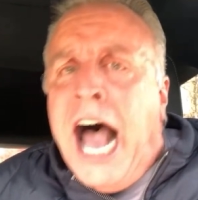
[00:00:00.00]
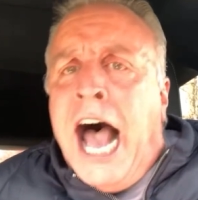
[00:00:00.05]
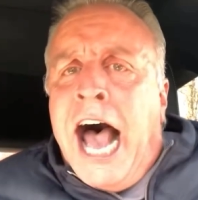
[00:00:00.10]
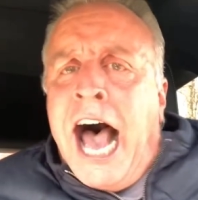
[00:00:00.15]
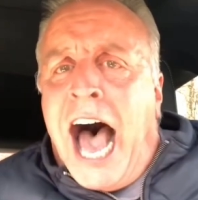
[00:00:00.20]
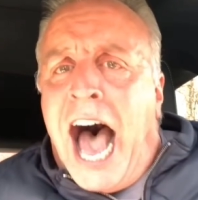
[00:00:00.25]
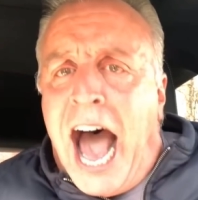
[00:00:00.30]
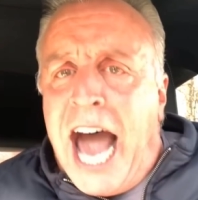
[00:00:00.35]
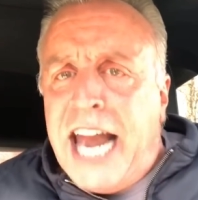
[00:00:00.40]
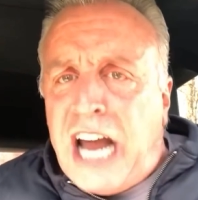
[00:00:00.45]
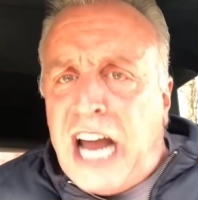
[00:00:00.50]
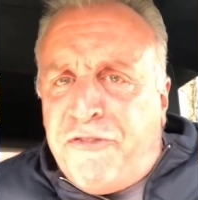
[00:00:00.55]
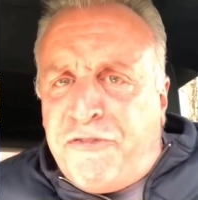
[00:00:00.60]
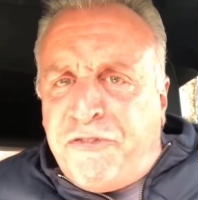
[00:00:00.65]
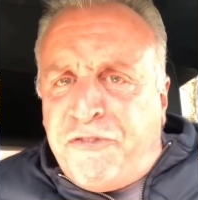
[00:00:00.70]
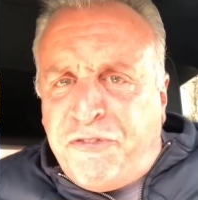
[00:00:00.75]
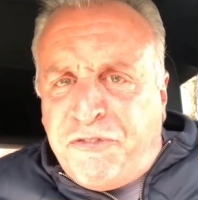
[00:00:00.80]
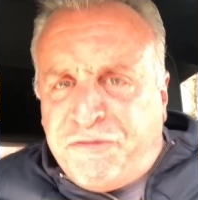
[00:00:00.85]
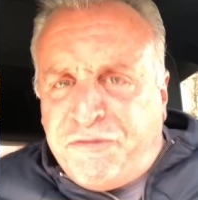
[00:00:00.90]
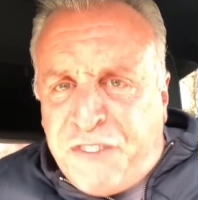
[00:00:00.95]
How the
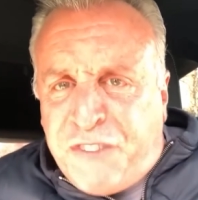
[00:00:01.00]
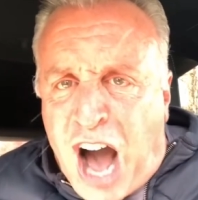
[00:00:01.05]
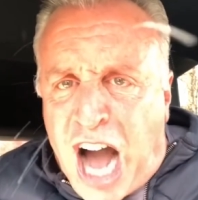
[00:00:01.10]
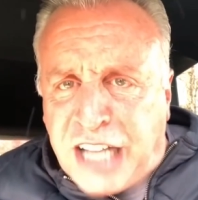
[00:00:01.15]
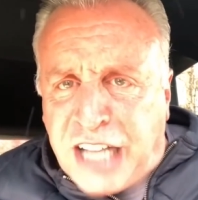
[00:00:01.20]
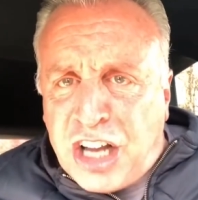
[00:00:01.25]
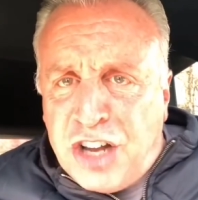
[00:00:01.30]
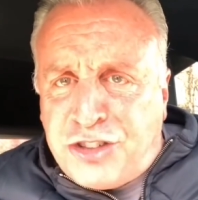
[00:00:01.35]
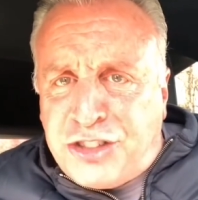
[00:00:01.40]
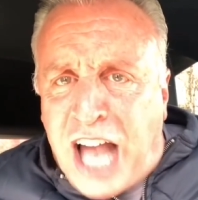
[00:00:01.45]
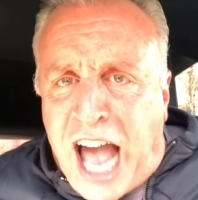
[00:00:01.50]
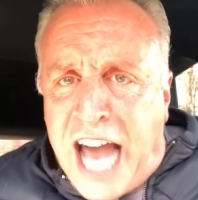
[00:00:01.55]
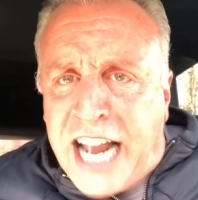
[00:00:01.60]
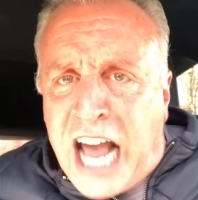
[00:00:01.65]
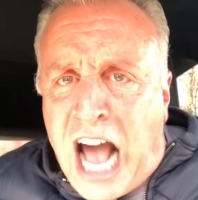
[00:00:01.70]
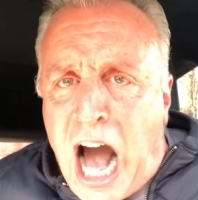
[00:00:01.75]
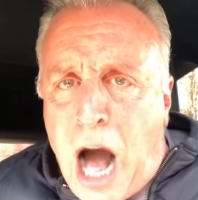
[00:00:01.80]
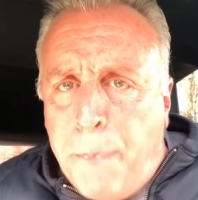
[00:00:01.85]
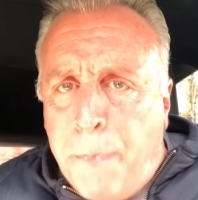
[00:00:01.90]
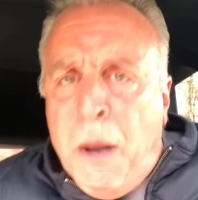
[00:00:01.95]
fuck does that
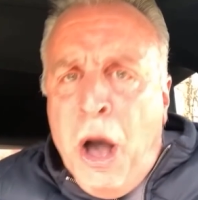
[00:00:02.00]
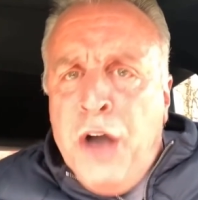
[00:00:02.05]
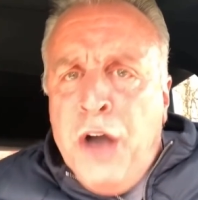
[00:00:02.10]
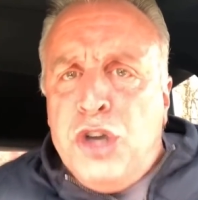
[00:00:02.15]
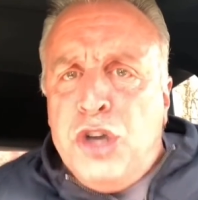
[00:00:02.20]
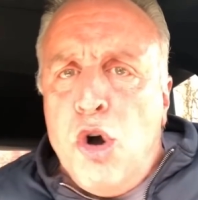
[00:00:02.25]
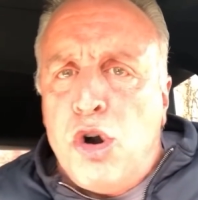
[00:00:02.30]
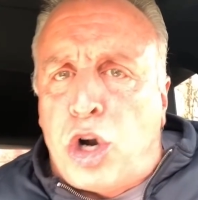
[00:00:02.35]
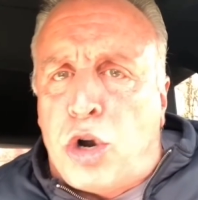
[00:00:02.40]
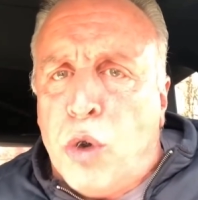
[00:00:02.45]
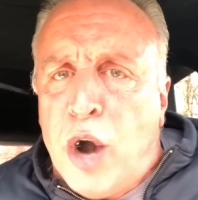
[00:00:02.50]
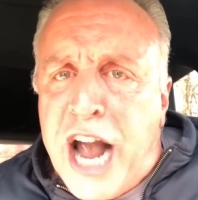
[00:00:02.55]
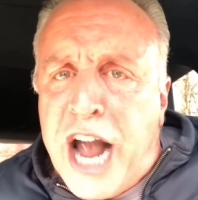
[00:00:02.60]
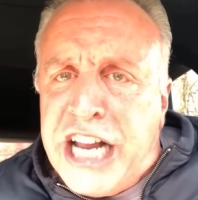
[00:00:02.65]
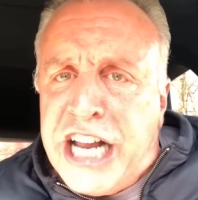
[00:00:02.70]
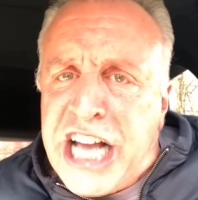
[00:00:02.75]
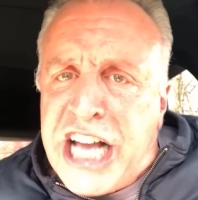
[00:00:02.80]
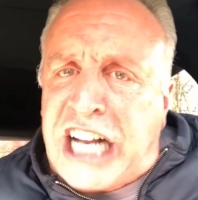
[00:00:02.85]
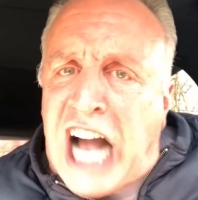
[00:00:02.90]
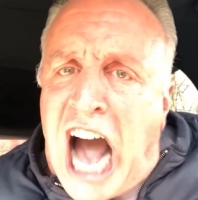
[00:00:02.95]
help, you
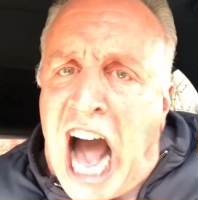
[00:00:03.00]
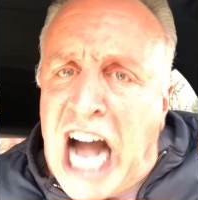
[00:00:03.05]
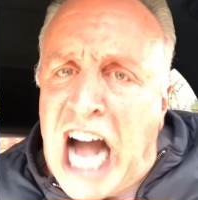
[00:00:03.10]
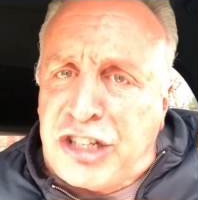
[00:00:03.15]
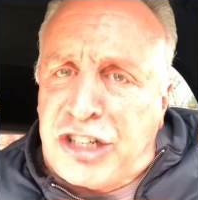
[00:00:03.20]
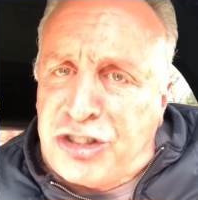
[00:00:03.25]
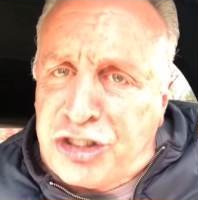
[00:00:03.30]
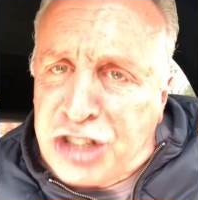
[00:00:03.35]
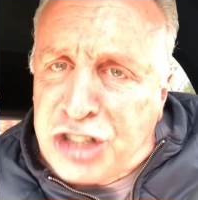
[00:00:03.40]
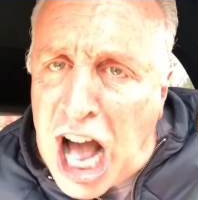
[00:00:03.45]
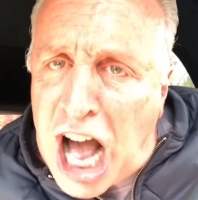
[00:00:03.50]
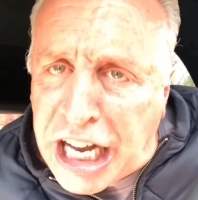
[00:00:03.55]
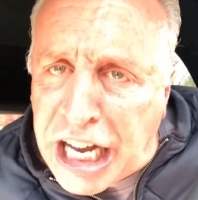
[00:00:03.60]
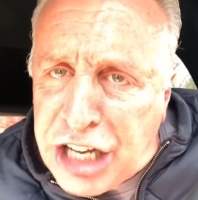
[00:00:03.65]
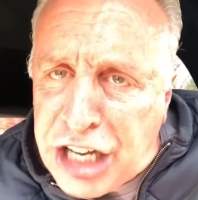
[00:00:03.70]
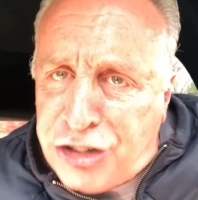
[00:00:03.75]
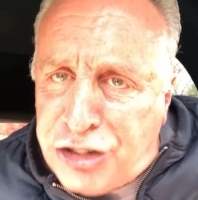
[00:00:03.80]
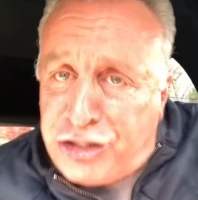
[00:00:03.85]
greedy cocksuckers?